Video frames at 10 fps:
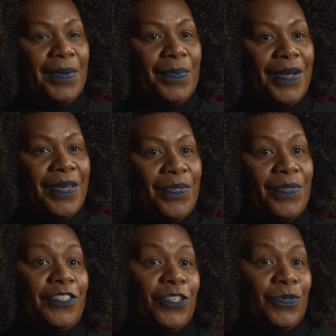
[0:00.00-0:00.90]
with
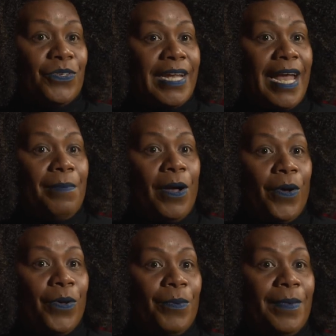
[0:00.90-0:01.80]
The Children Came
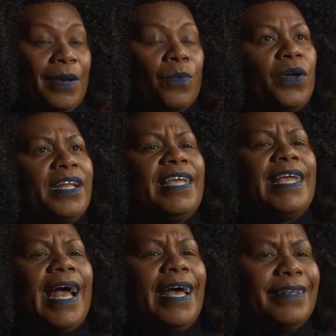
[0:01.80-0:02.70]
Home and what he
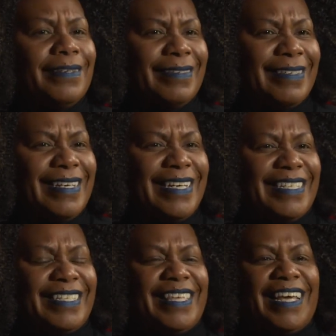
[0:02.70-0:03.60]
added
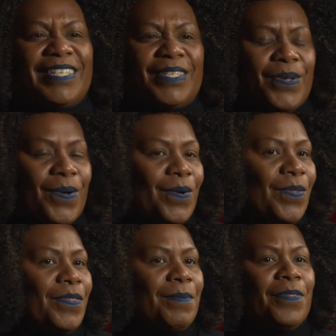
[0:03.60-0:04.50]
to that
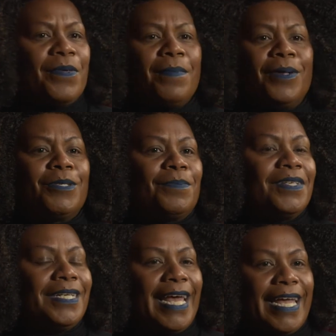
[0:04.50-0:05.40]
song, the
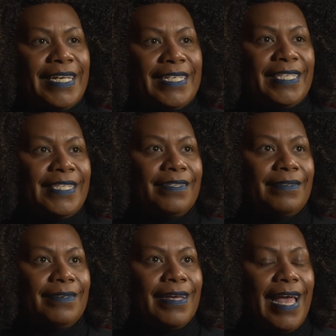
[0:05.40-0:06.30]
multiple layers
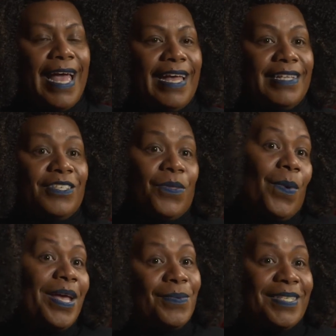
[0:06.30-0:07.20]
and the
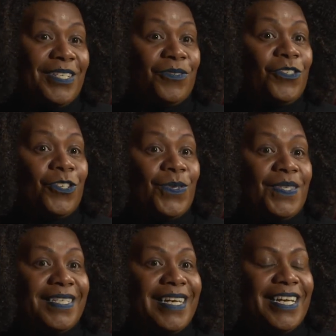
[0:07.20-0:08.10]
way it was
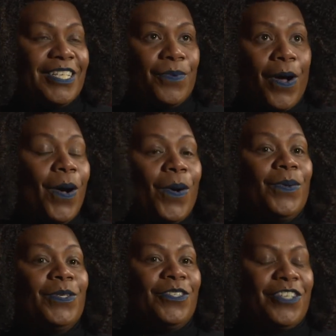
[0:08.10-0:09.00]
introduced to a
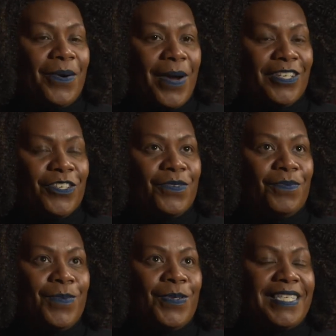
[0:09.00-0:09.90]
whole new generation
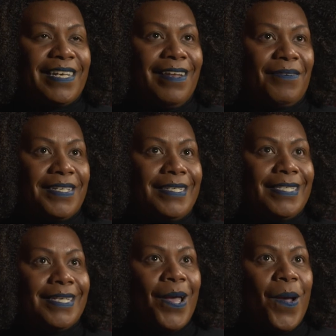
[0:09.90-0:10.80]
of music
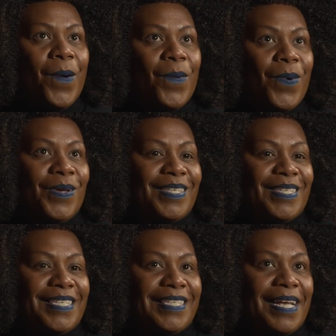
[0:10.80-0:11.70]
lovers.
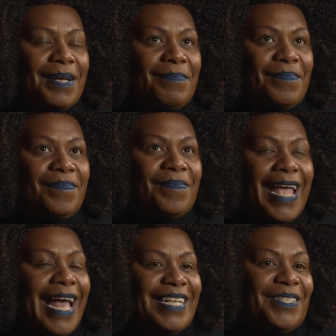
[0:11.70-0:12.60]

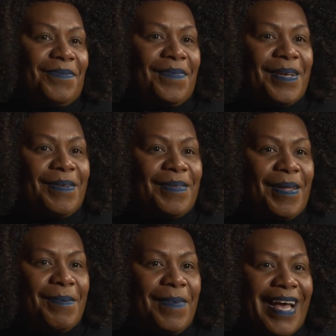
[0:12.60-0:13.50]
How did you feel
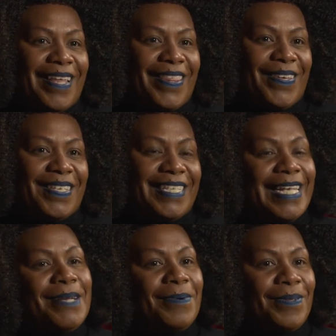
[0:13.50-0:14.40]
about the
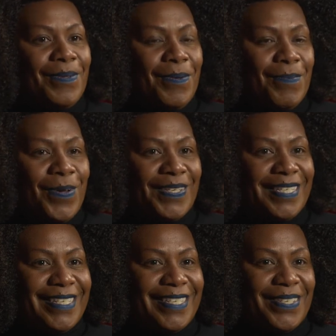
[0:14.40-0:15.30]
sequel
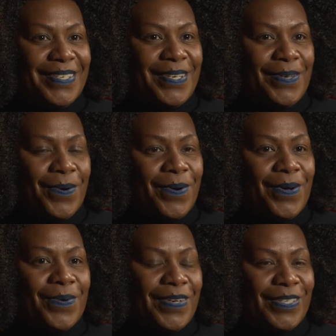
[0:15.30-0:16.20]
almost to your
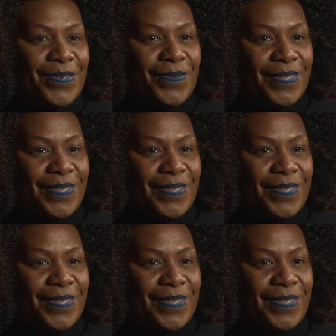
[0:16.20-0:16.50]
original